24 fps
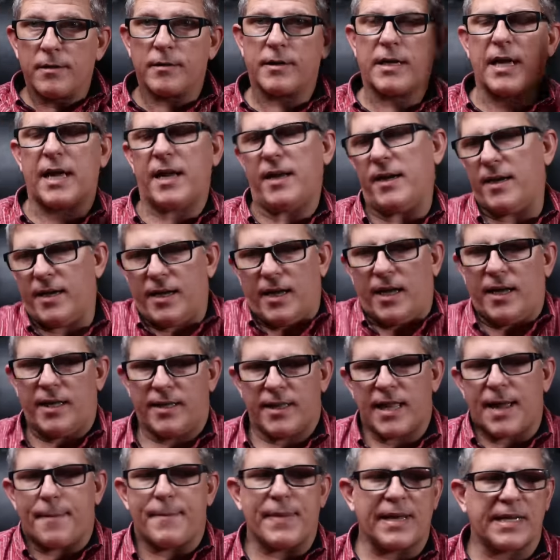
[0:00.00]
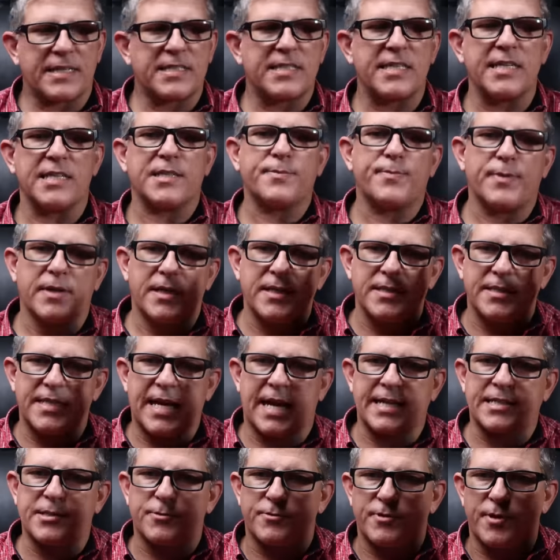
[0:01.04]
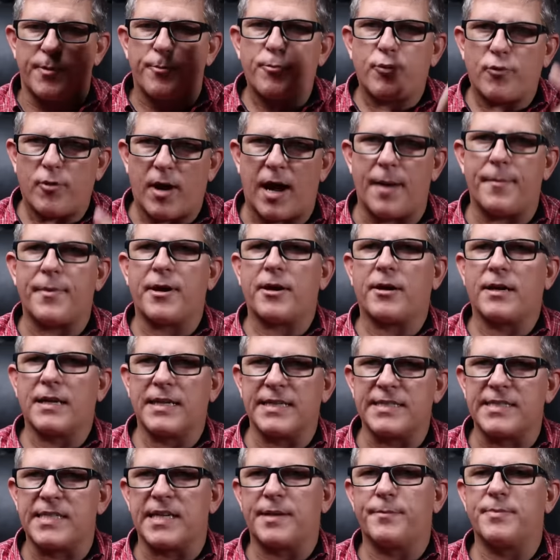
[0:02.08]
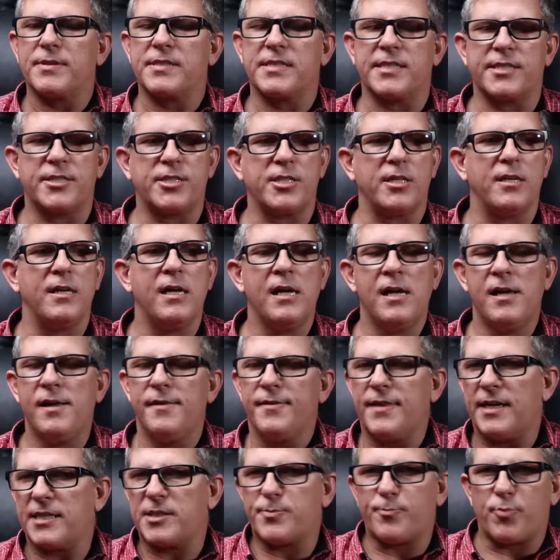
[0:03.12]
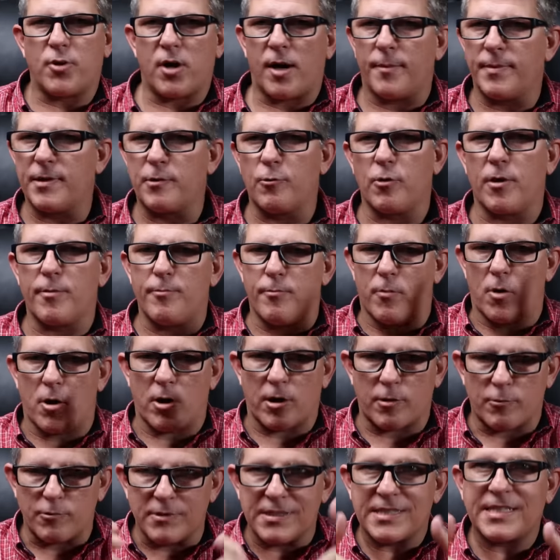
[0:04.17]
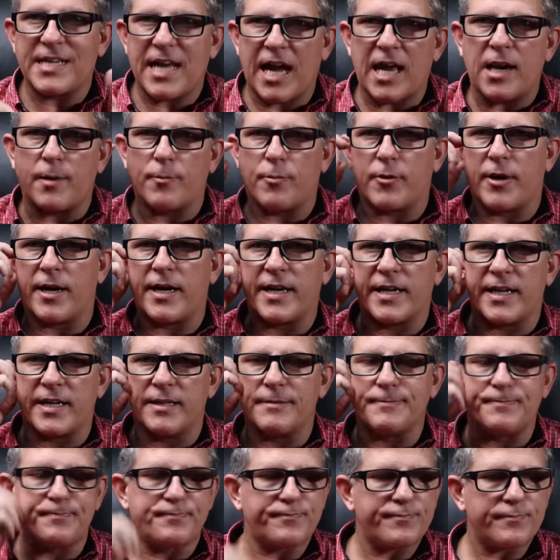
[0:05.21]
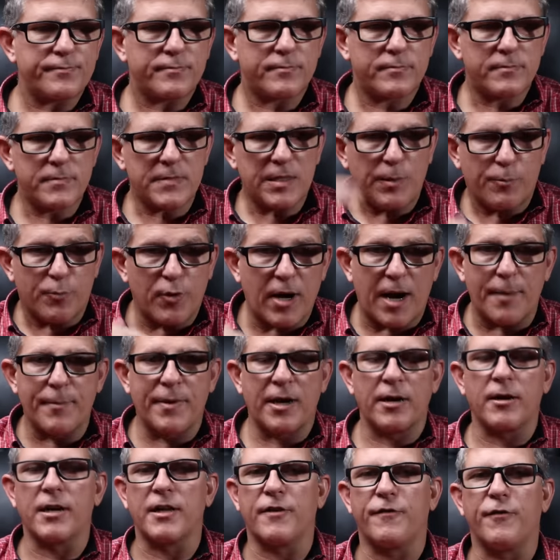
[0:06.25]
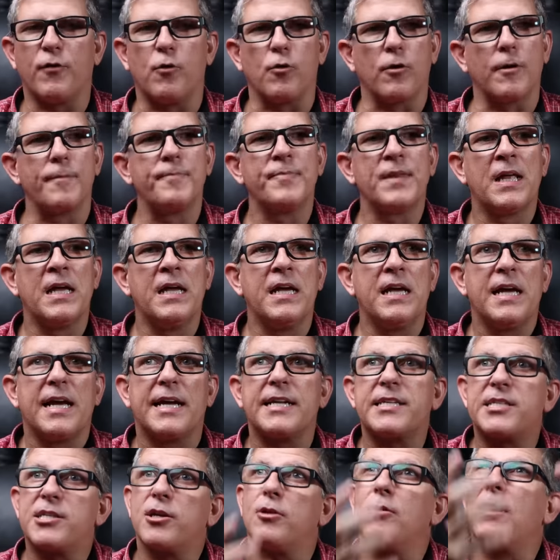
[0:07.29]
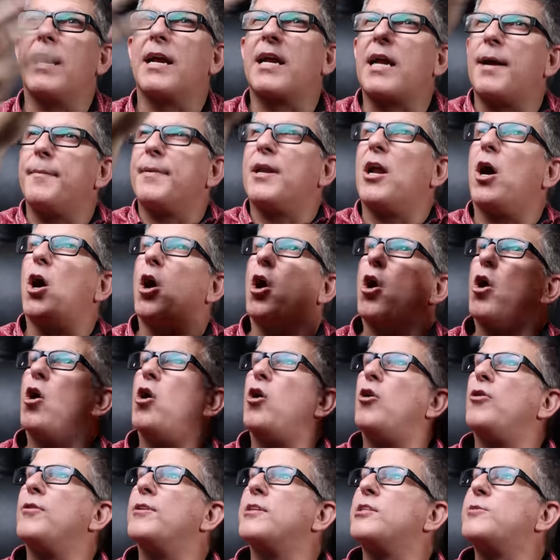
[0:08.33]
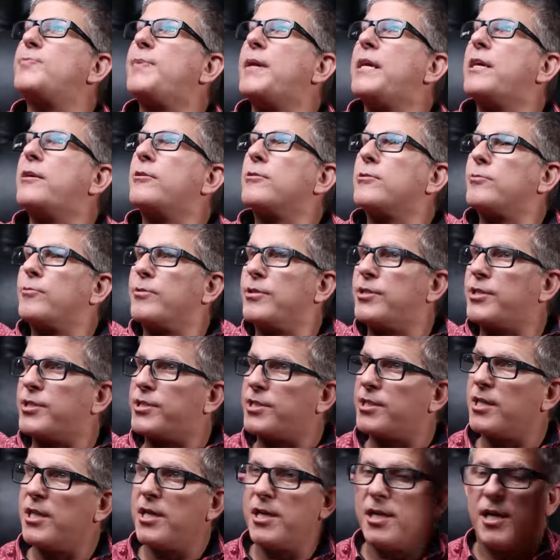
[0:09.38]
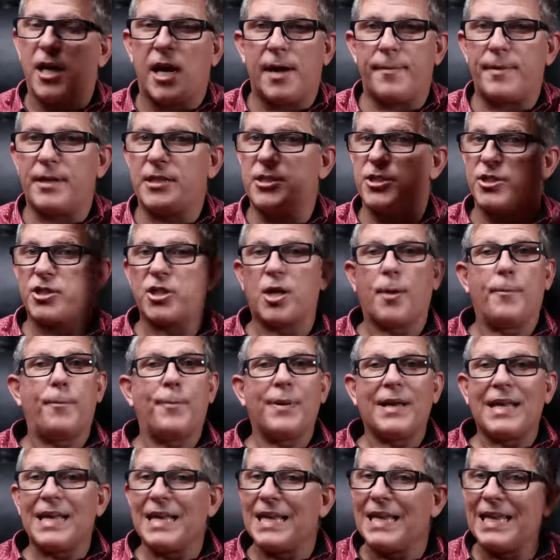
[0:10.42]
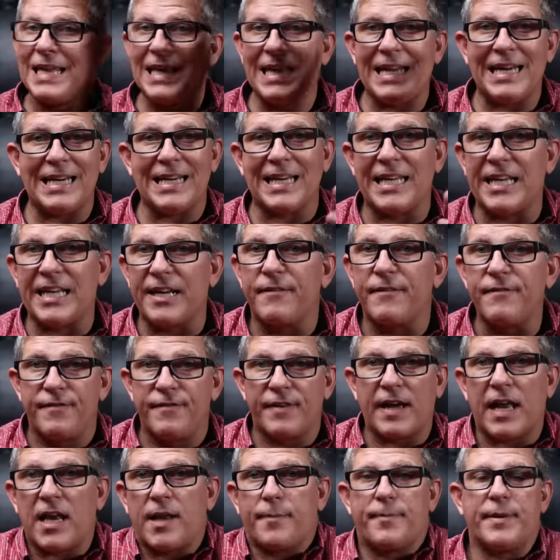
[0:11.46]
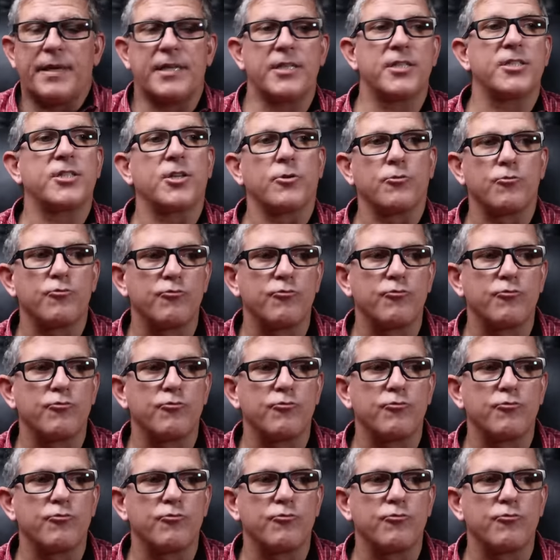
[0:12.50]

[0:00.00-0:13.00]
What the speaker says: Okay. And that makes sense because that's the primary listening position. That's probably where Mark was calibrating it primarily for. And so, like, I mean, all the speakers were just, I mean, just completely enveloping, just a